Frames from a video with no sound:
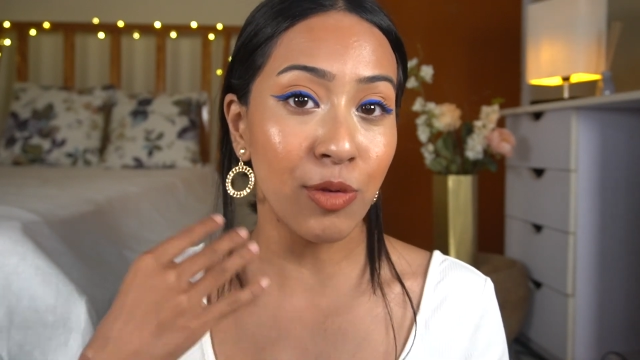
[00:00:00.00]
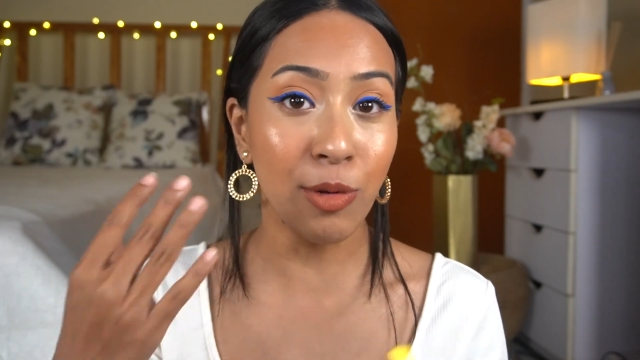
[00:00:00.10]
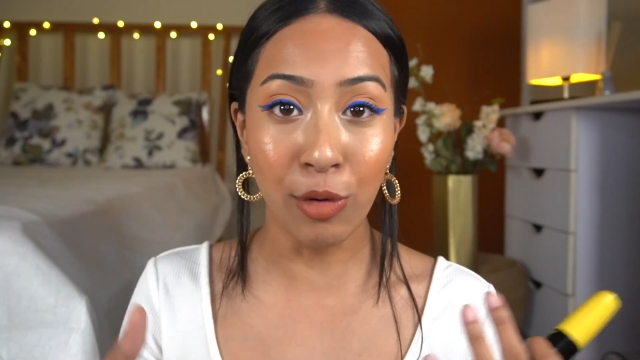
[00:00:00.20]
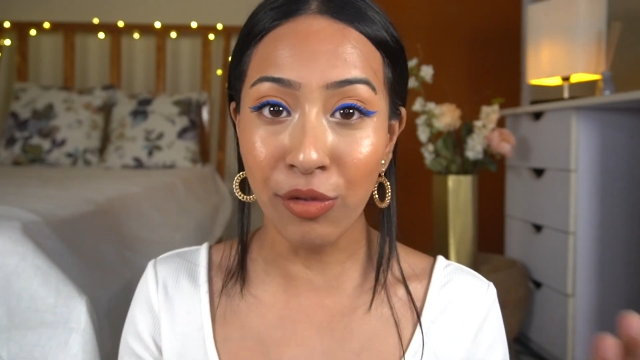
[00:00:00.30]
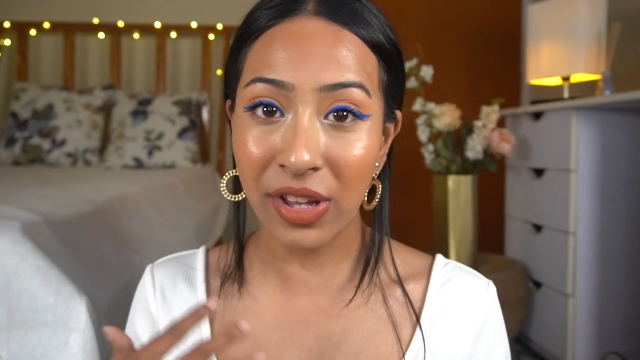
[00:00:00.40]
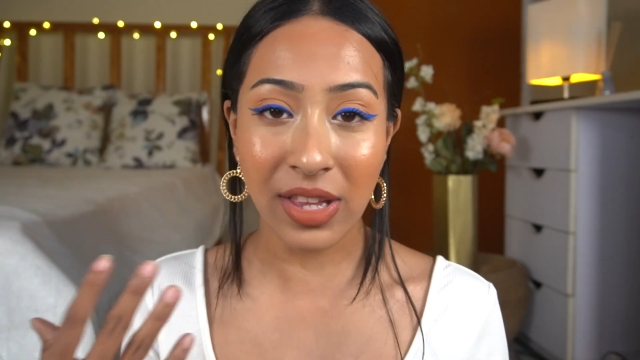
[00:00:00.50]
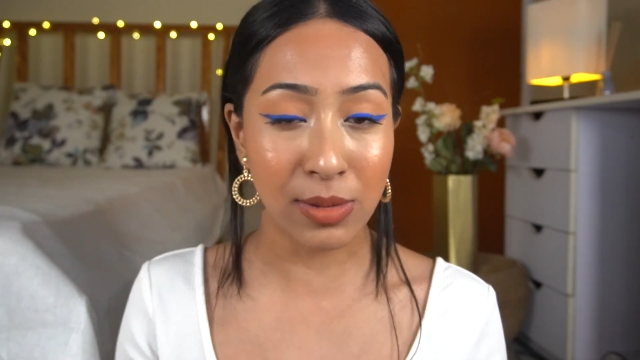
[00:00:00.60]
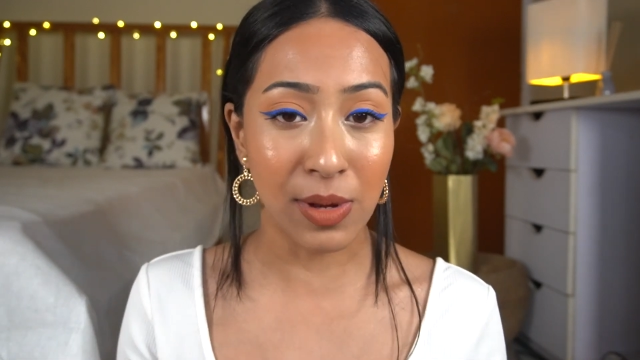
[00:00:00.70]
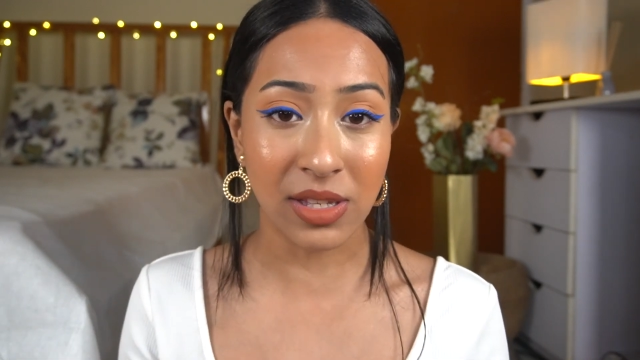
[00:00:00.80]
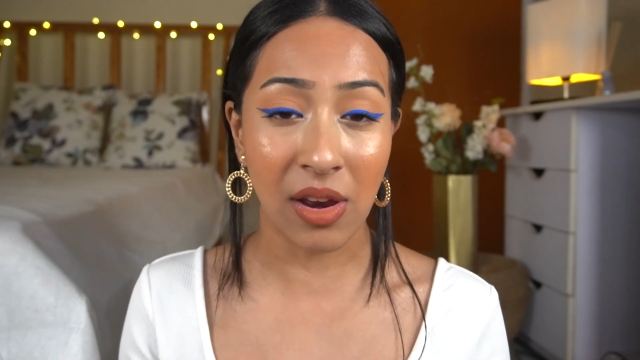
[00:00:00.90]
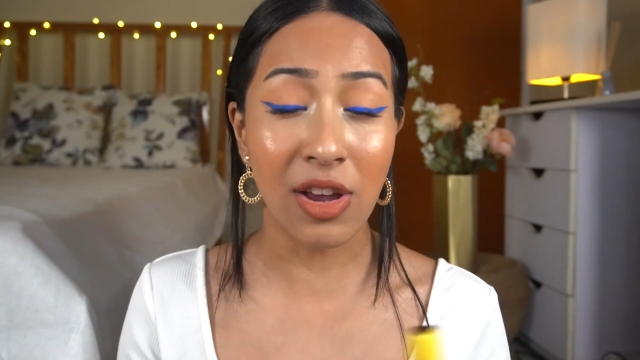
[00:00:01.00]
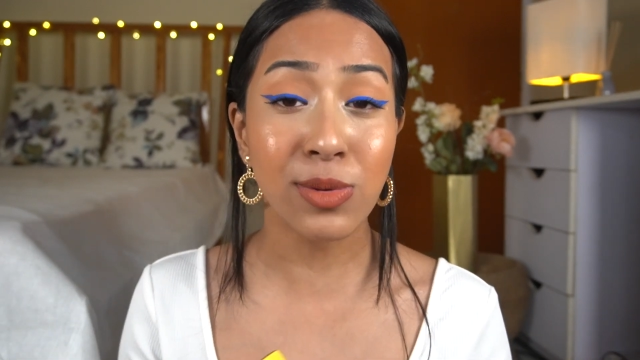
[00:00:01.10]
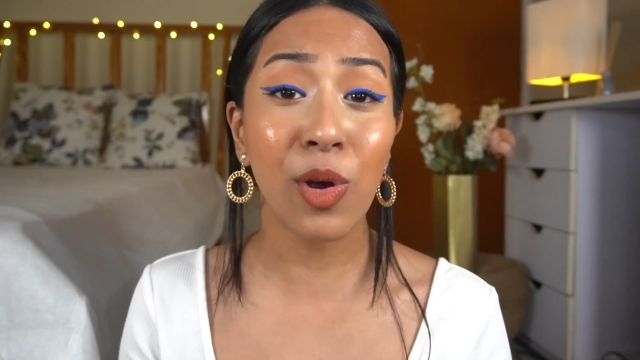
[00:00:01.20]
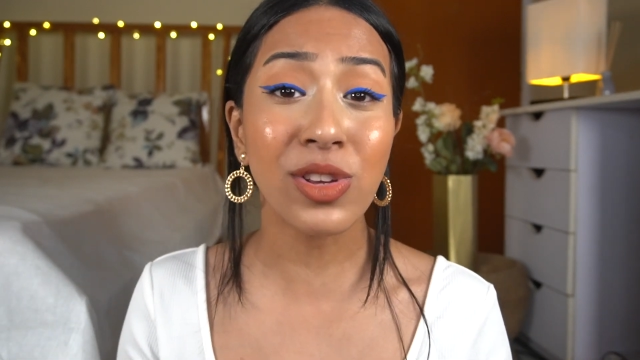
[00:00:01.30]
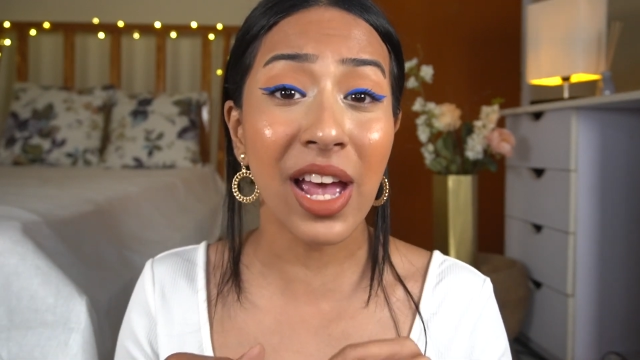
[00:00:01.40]
removing this
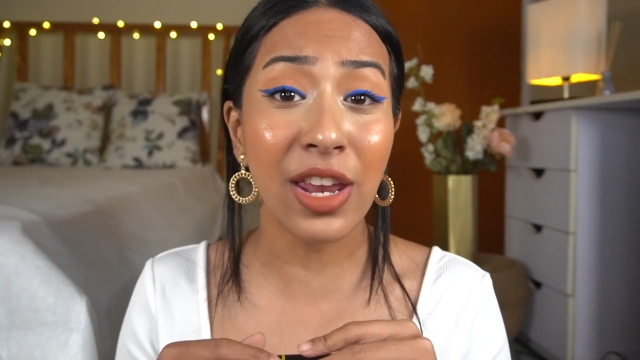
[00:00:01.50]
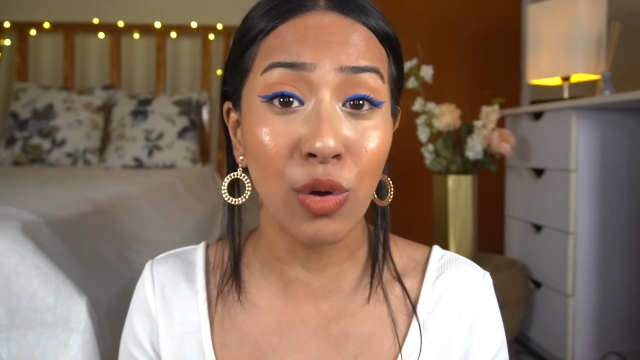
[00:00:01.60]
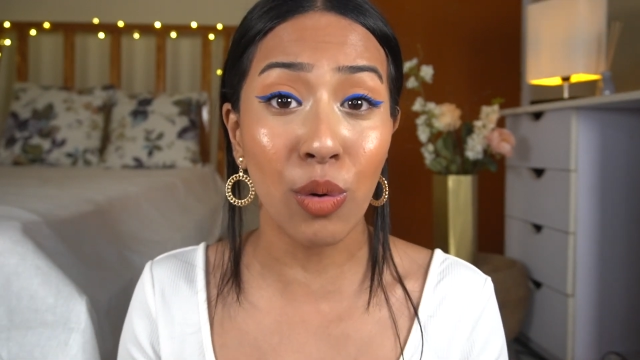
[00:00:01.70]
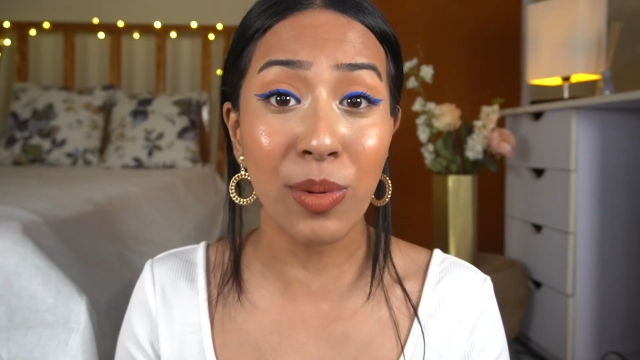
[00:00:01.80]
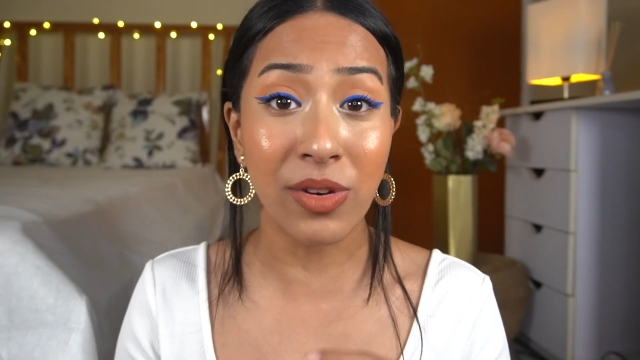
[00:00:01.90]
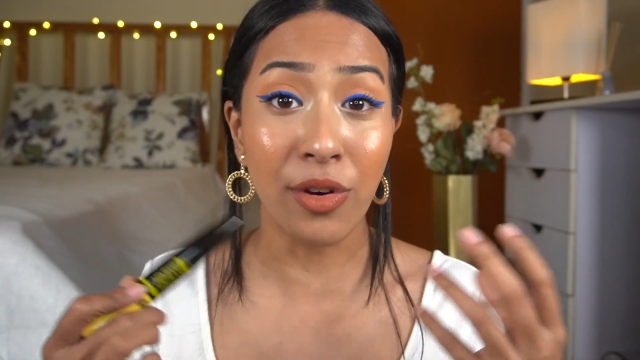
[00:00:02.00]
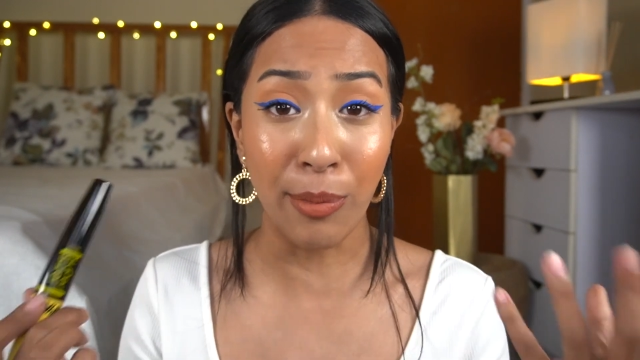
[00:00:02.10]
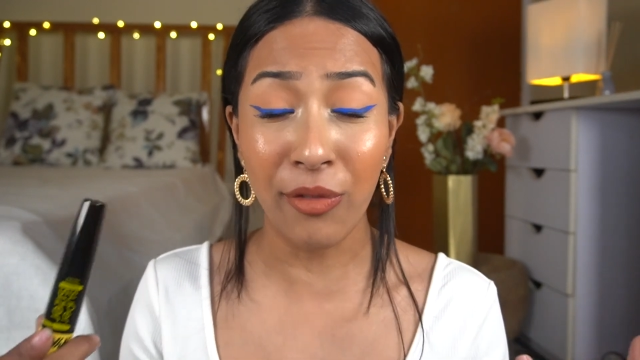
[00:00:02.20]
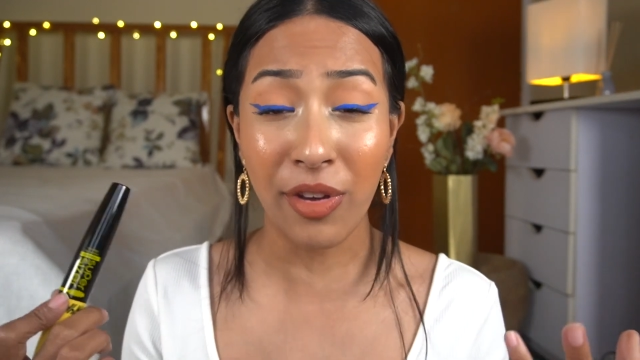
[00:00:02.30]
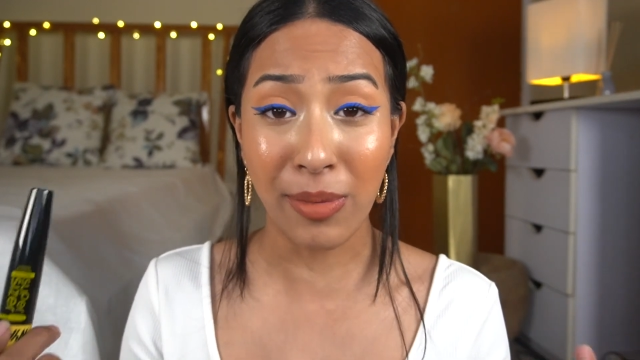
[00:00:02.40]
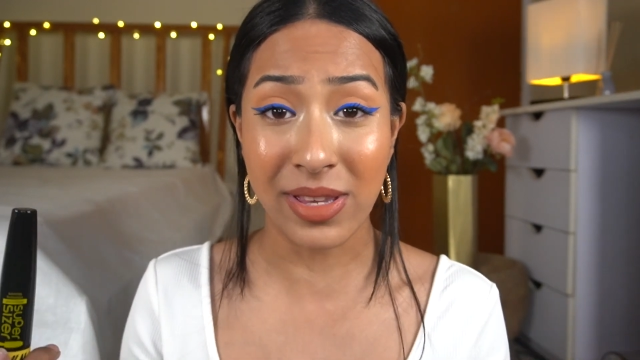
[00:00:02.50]
mascara, because I know removing